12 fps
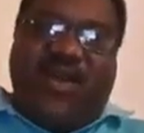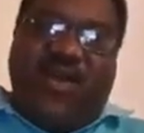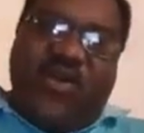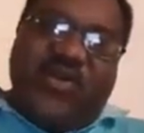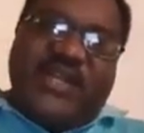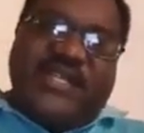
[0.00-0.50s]

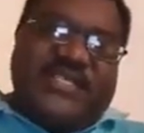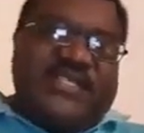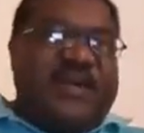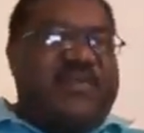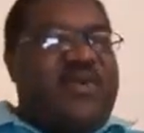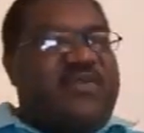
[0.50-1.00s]
own
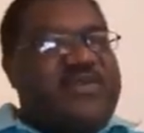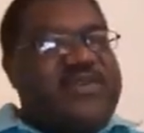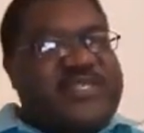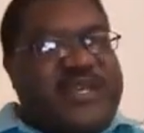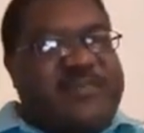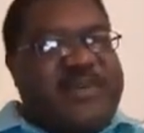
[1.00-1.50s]
some of
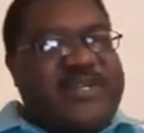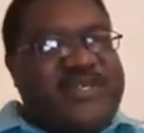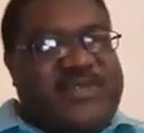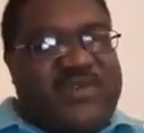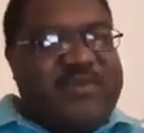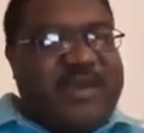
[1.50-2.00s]
those
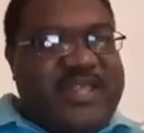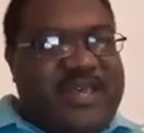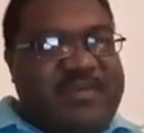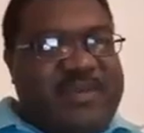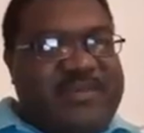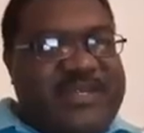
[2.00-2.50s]
companies sold by the
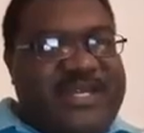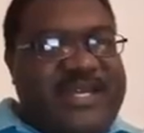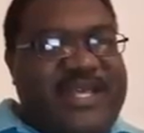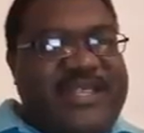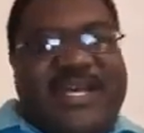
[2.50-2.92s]
MMD,